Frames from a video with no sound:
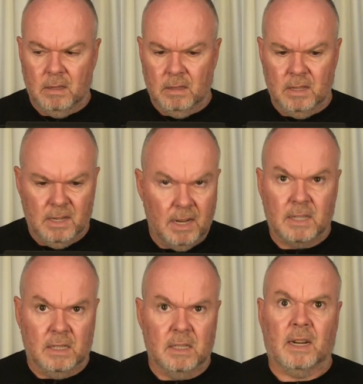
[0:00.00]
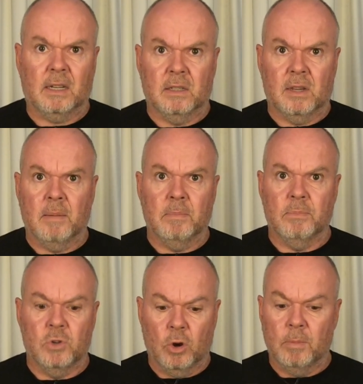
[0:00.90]
that does exactly the
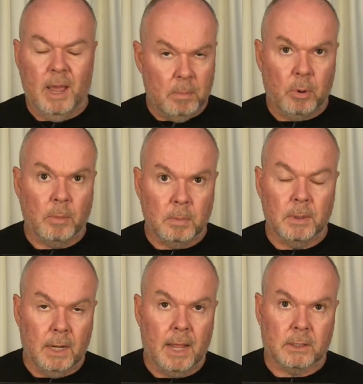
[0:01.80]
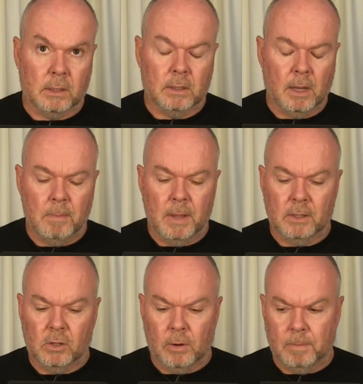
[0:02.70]
same job and probably lasts the same amount
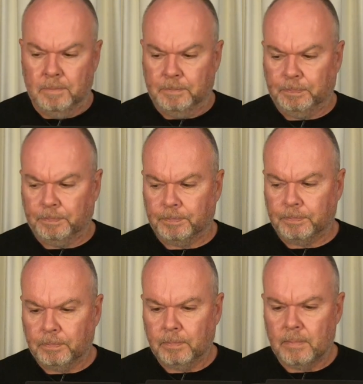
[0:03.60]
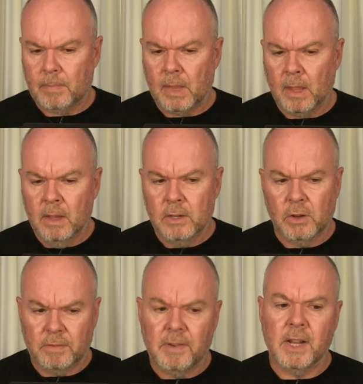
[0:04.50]
of time.
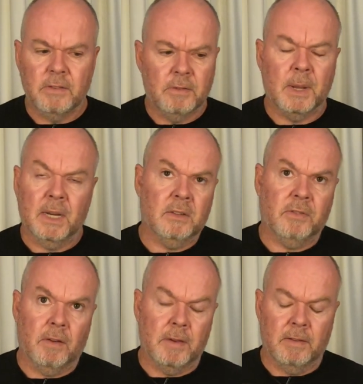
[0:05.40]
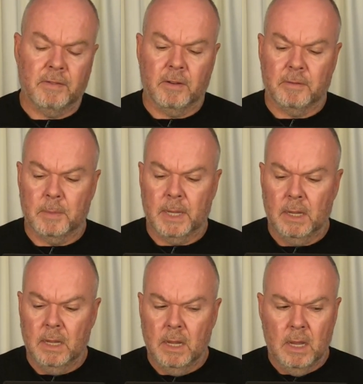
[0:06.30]
So for value for money, it's 5 out of 5 for me.
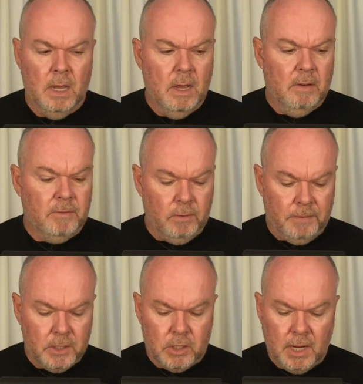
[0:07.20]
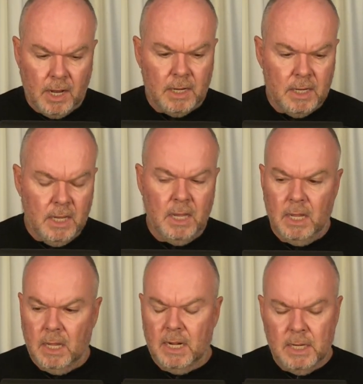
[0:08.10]
For functionality,
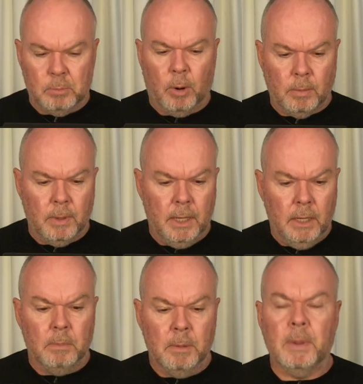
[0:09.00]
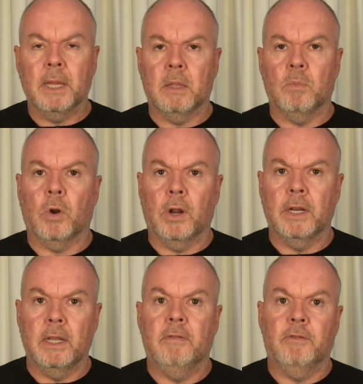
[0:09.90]
it is probably a little bit bigger than what I
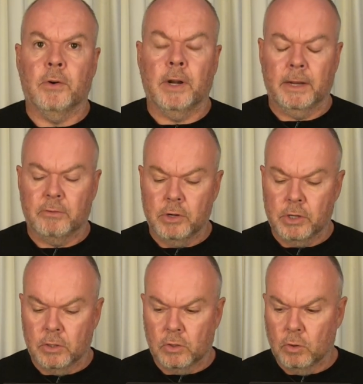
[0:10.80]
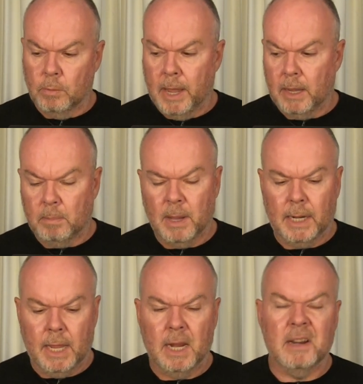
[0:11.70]
need for an electrician's tool bag, but
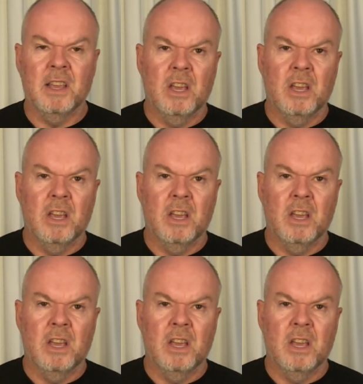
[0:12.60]
again,